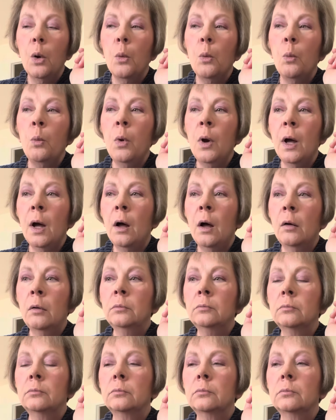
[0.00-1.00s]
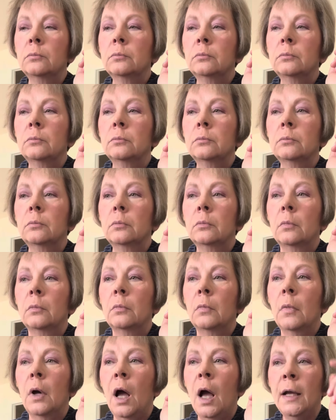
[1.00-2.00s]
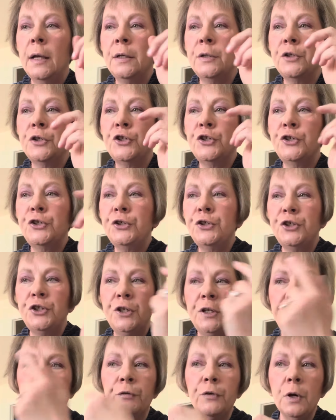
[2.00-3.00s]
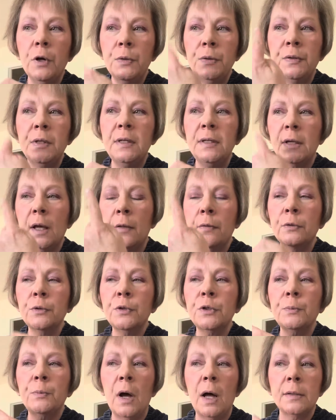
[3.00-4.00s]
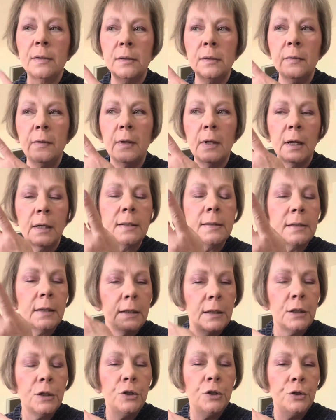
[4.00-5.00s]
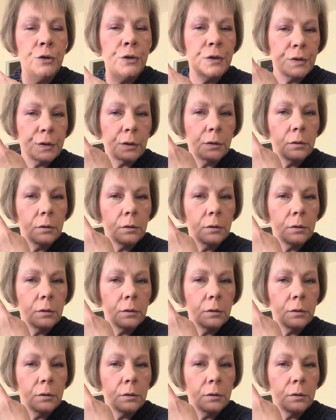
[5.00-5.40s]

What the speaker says: Well, she froze these other spots, and then I said, can you just,